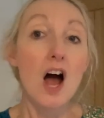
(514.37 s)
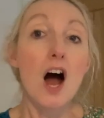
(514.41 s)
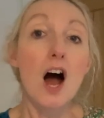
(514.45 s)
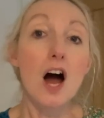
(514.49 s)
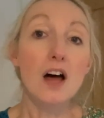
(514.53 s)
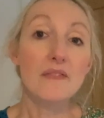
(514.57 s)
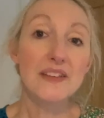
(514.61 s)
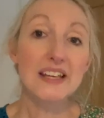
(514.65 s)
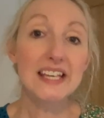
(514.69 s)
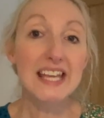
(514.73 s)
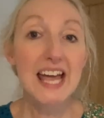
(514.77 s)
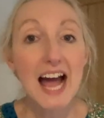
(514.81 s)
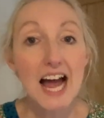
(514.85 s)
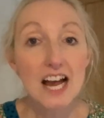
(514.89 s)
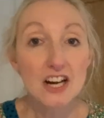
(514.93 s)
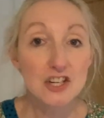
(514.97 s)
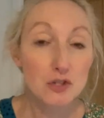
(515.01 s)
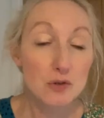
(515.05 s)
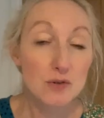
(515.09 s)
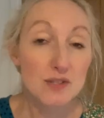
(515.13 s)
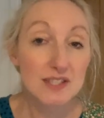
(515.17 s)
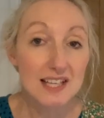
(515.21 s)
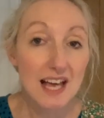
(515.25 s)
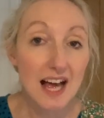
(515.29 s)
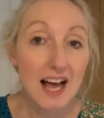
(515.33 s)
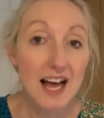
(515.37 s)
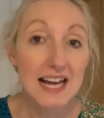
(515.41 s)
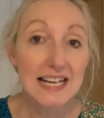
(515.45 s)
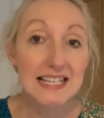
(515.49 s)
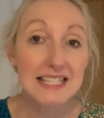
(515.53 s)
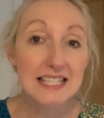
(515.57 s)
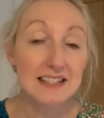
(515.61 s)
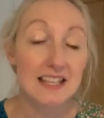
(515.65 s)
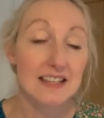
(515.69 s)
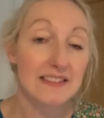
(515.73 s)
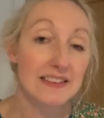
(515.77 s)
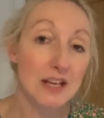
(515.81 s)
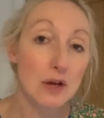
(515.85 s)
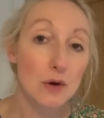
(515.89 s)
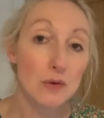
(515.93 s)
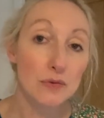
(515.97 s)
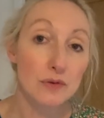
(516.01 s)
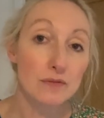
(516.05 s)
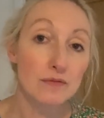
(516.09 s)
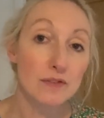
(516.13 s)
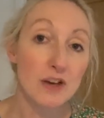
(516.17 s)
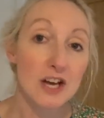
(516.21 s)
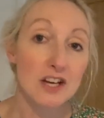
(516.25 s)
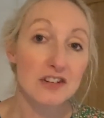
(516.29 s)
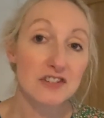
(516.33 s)
on the casual side than the
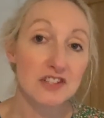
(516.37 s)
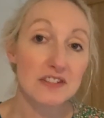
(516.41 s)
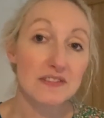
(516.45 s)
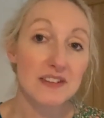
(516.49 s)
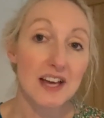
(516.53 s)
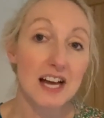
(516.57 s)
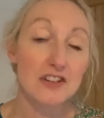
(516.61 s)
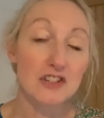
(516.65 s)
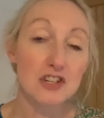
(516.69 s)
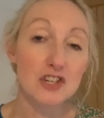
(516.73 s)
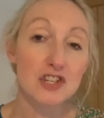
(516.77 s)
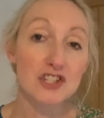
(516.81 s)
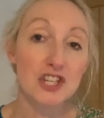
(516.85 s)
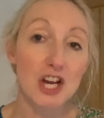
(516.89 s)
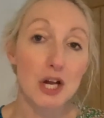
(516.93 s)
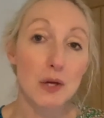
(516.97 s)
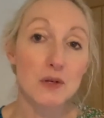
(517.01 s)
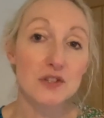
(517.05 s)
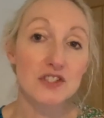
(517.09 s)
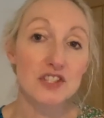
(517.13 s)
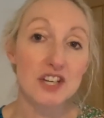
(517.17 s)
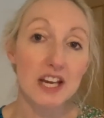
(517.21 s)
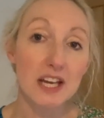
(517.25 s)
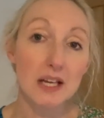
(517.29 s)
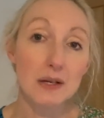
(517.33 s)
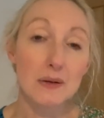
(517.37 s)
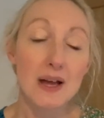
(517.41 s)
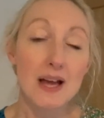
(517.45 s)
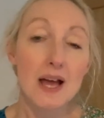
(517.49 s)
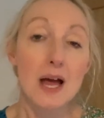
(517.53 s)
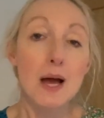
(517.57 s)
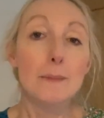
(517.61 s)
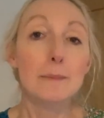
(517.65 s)
other version that I just showed you.